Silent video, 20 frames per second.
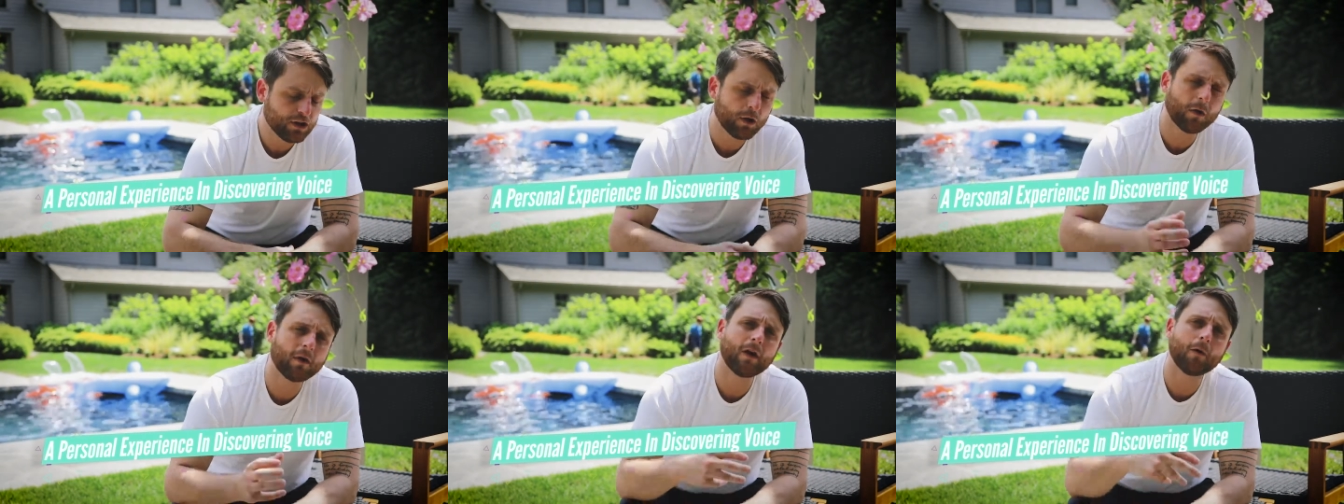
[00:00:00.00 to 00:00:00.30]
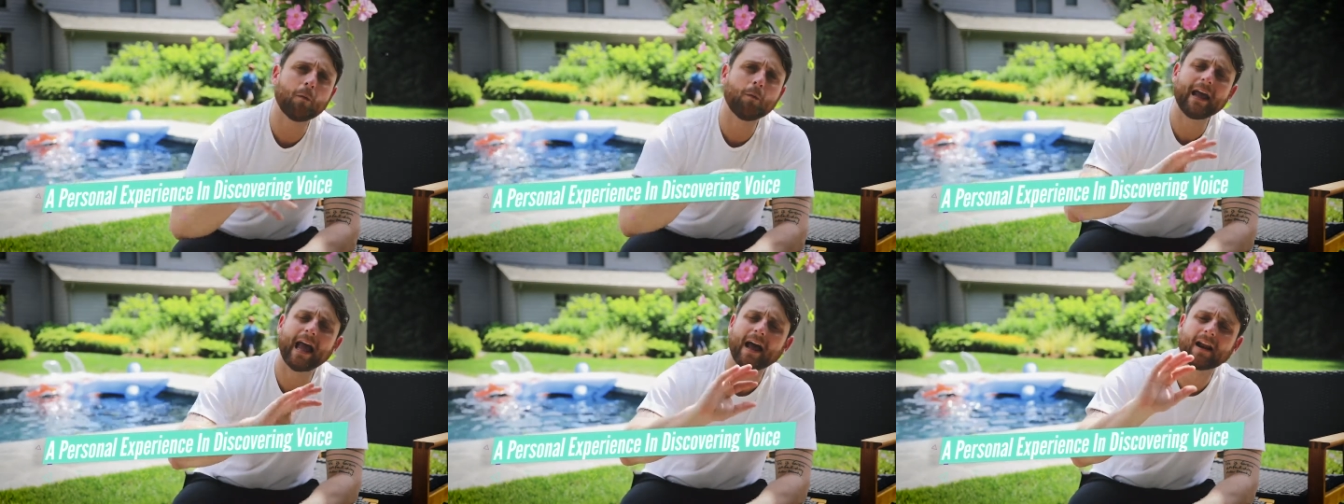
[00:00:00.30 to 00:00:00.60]
You know,
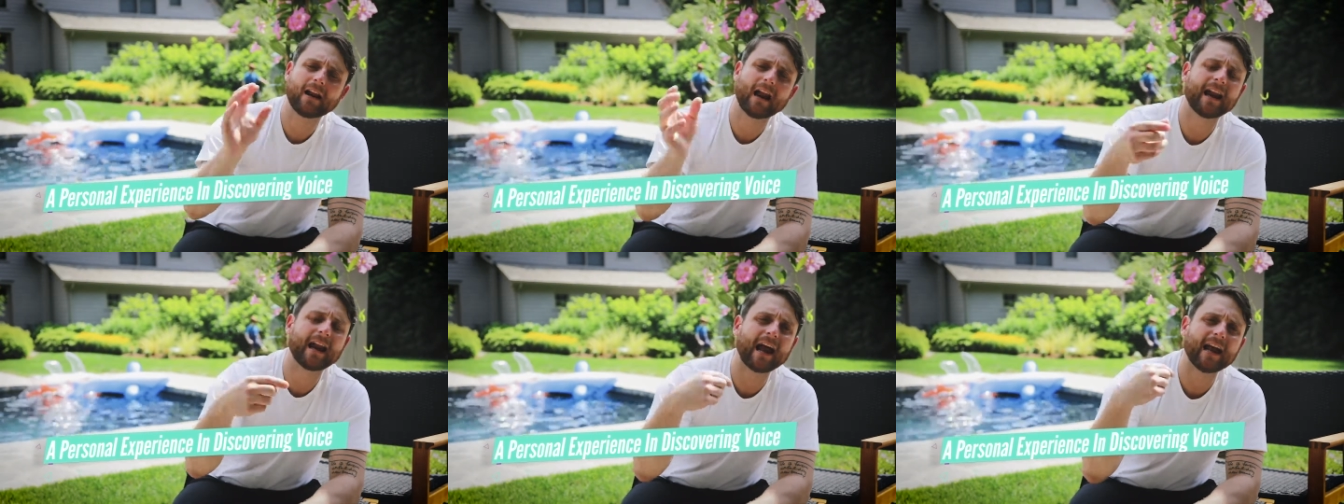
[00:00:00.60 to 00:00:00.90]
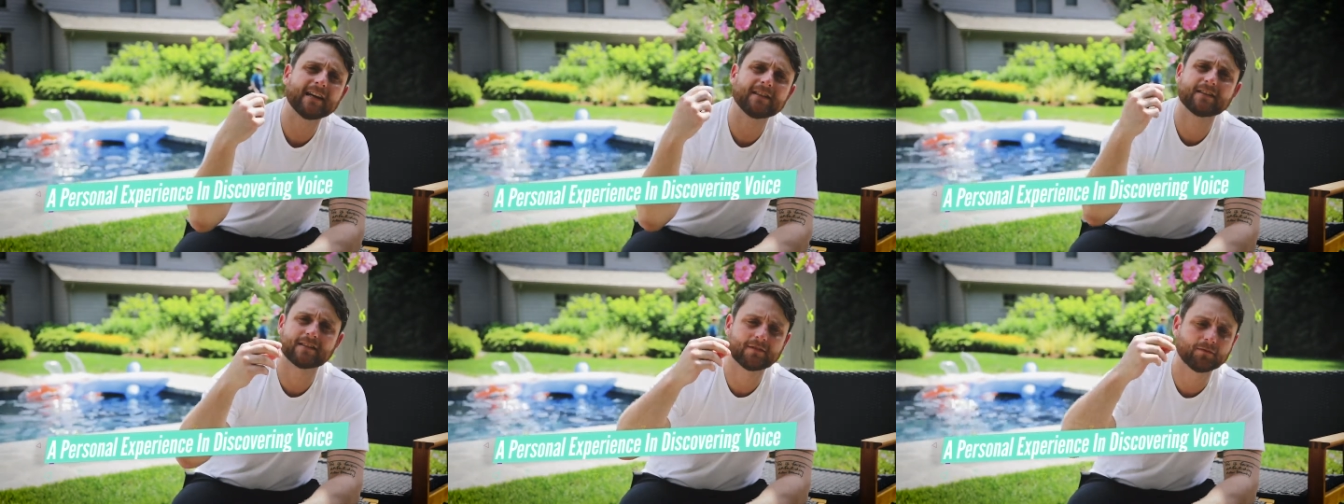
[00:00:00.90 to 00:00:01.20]
and we had, and
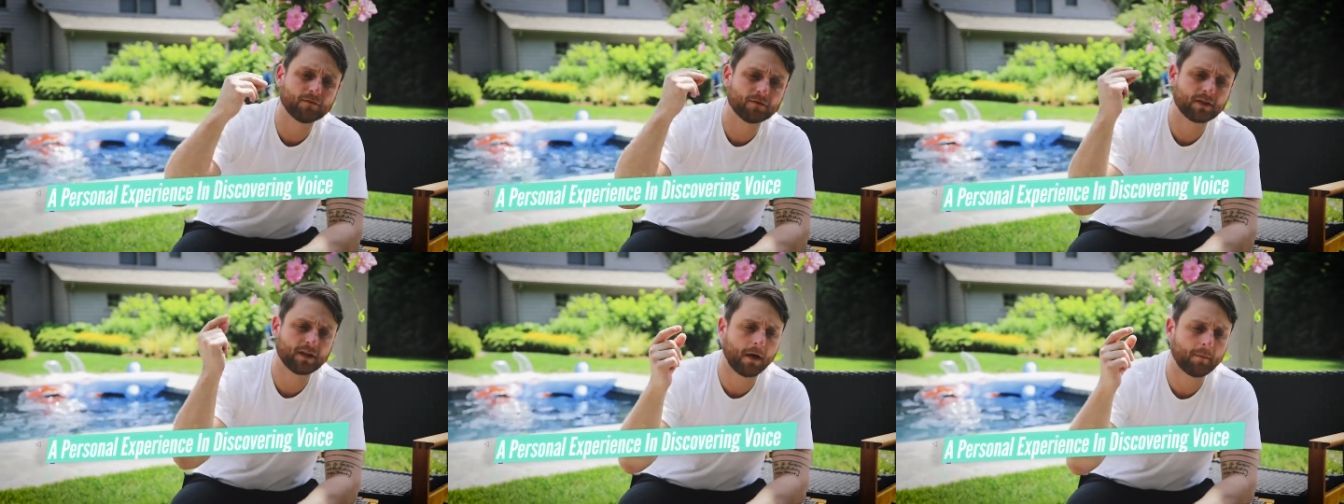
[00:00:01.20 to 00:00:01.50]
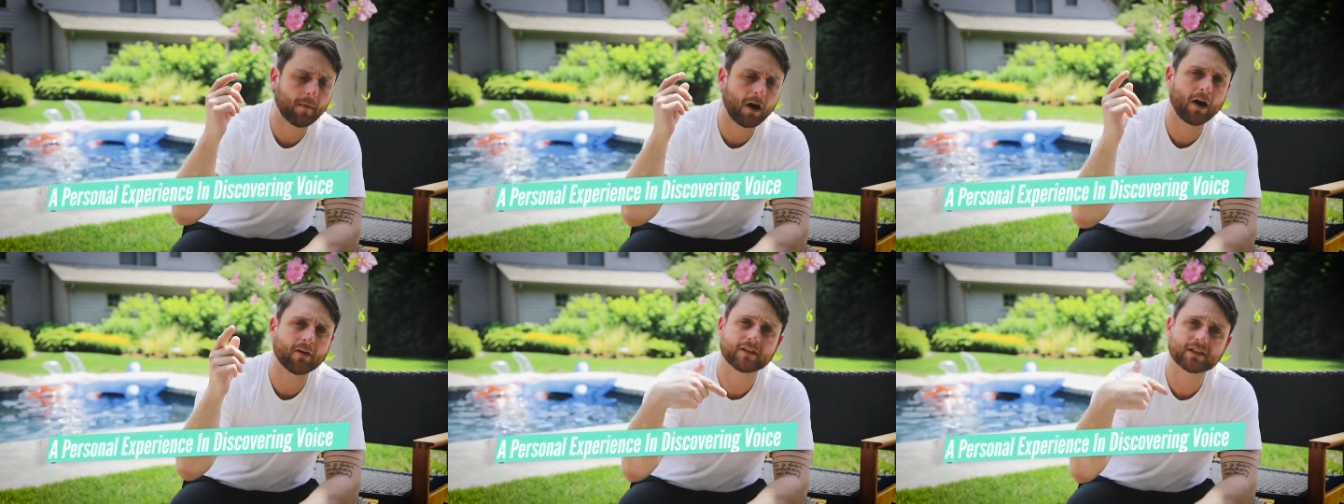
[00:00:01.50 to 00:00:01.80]
I just
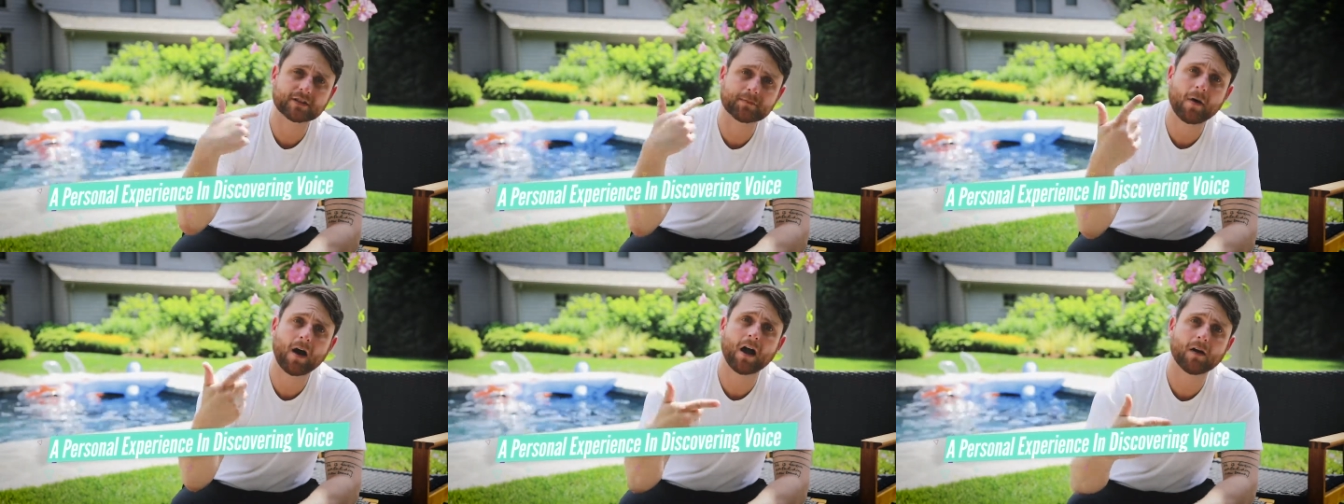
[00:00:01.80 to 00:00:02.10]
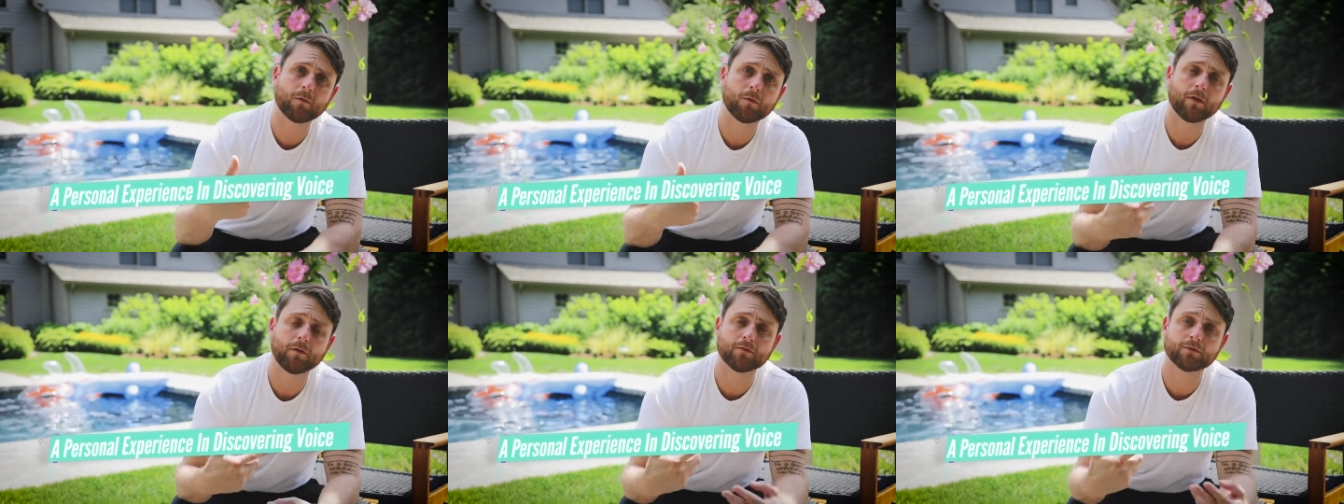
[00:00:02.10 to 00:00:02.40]
come on the
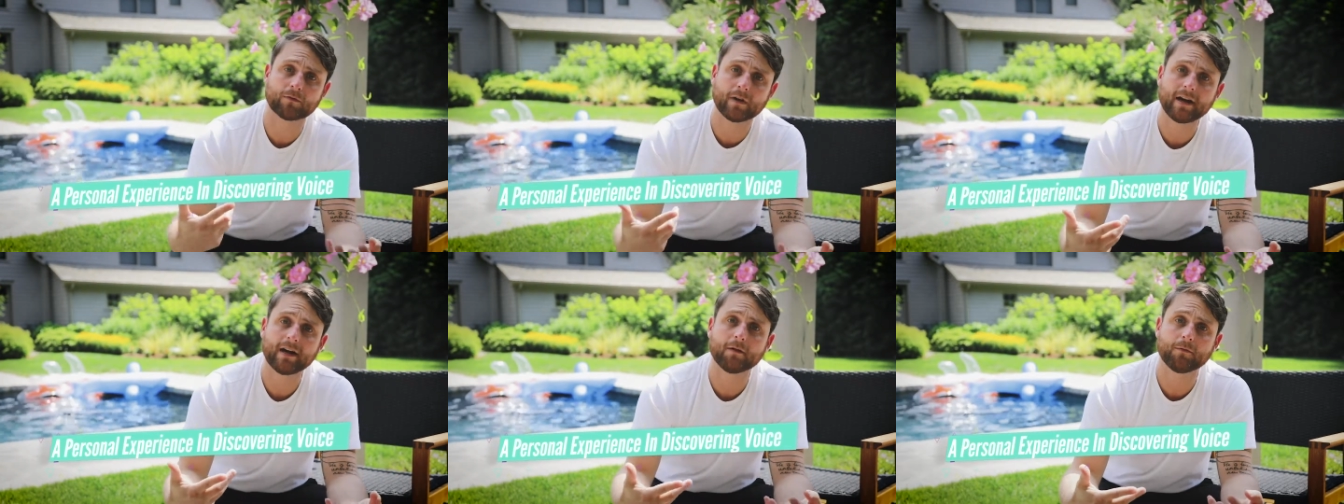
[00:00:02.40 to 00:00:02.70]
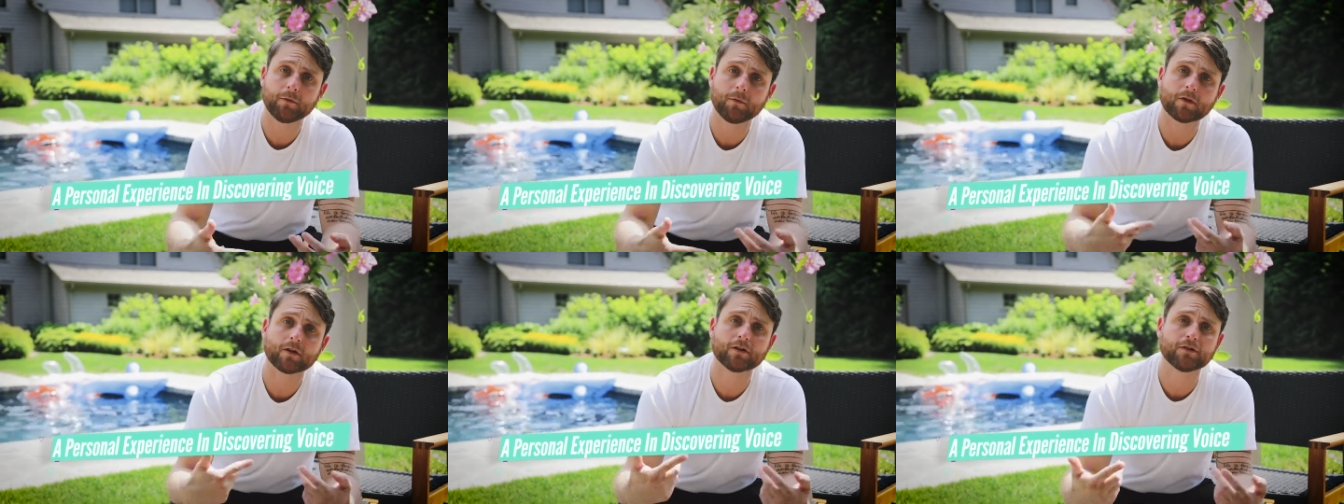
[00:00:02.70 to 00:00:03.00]
spot. It was
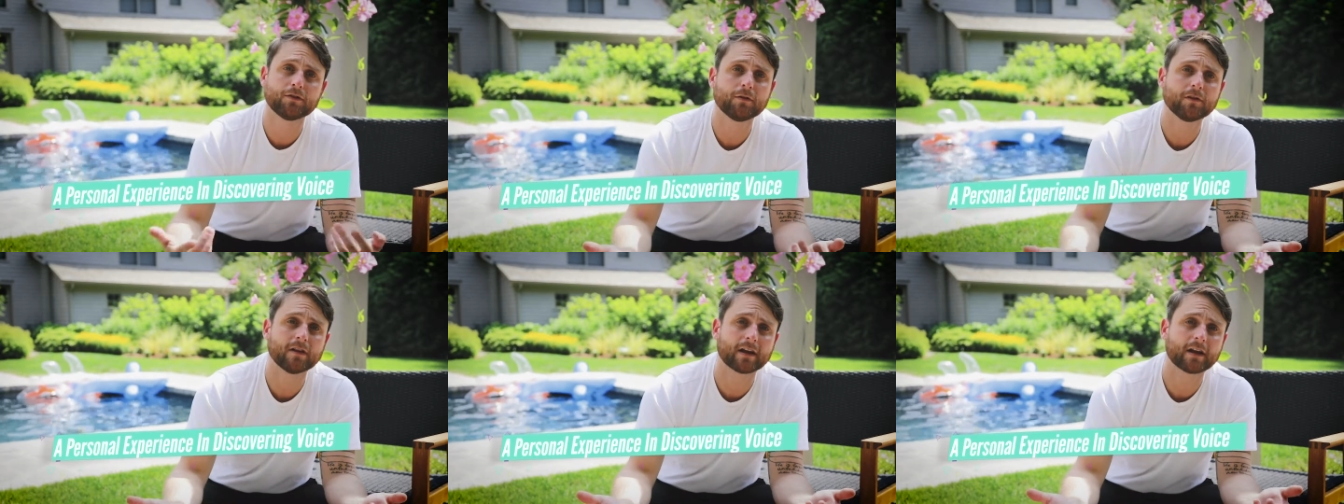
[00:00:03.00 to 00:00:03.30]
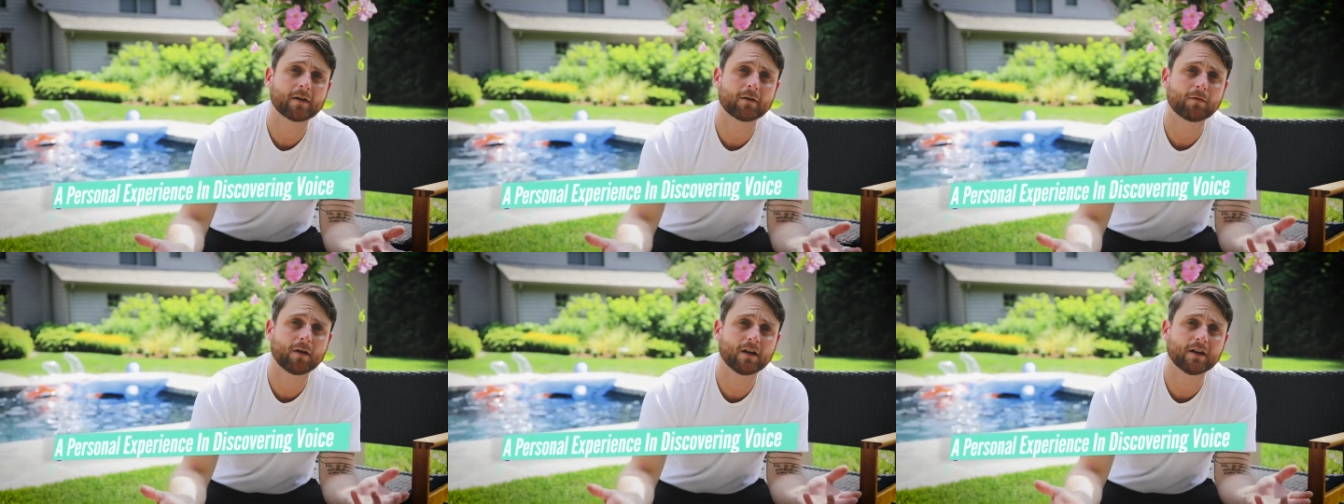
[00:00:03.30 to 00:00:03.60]
raining. We wanted to do
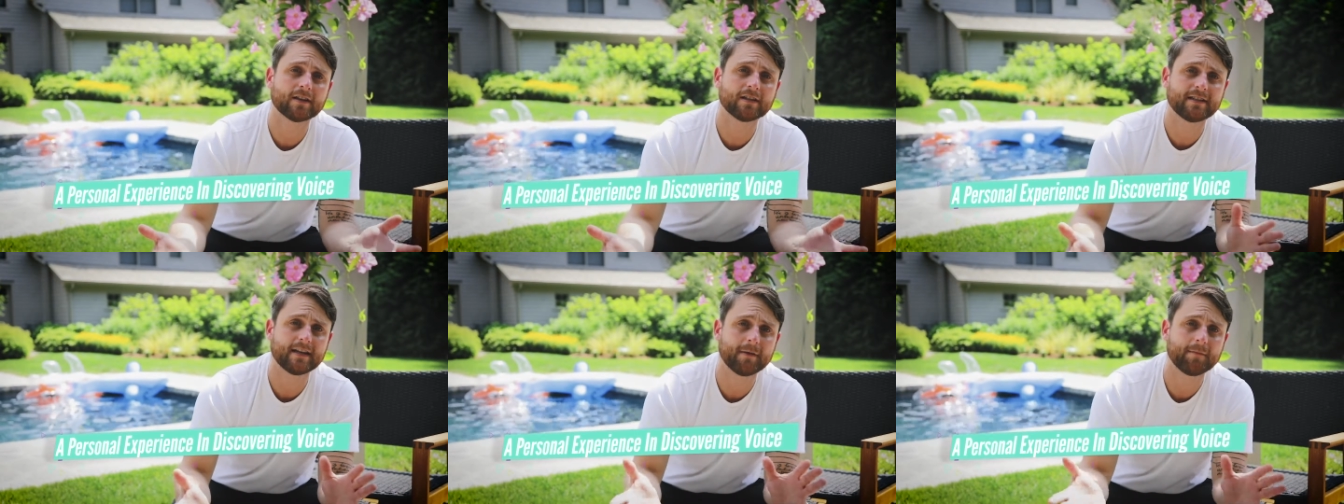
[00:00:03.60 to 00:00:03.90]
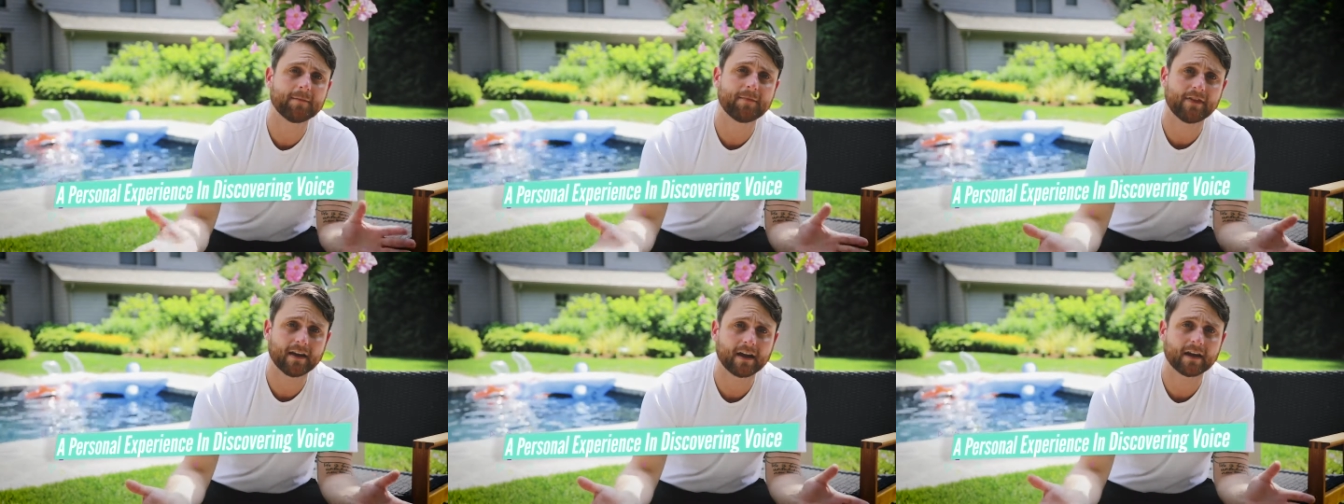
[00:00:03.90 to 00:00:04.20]
like a run and
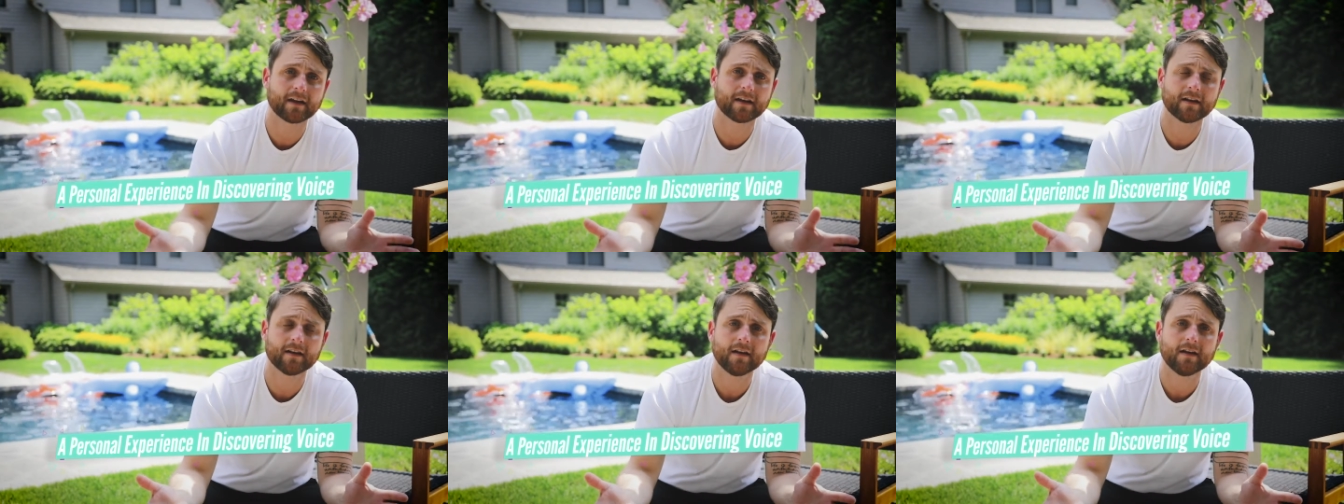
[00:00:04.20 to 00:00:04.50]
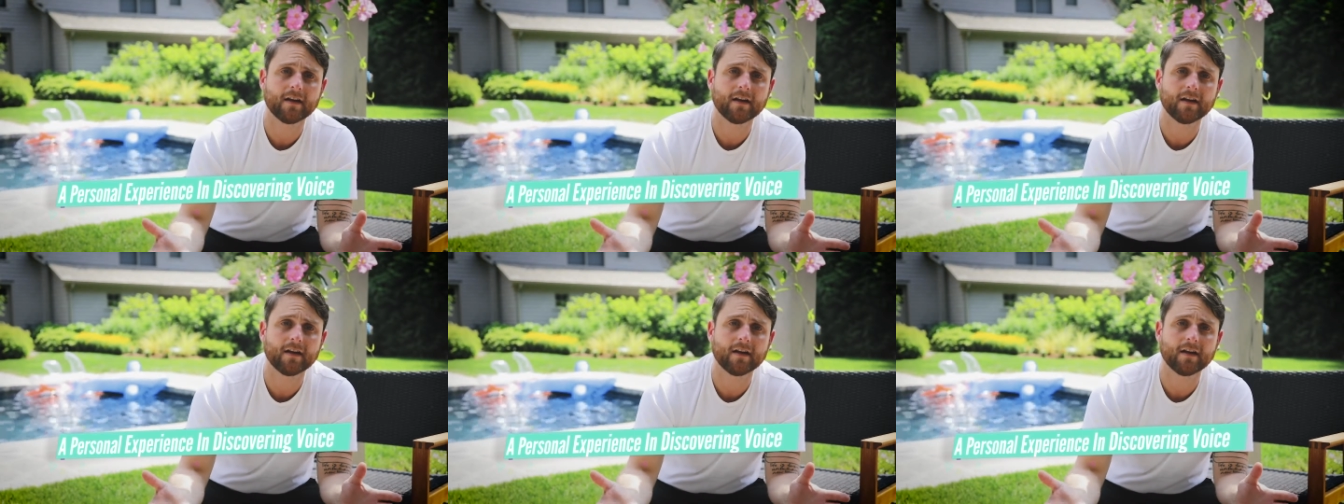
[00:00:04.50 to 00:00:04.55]
dip thing,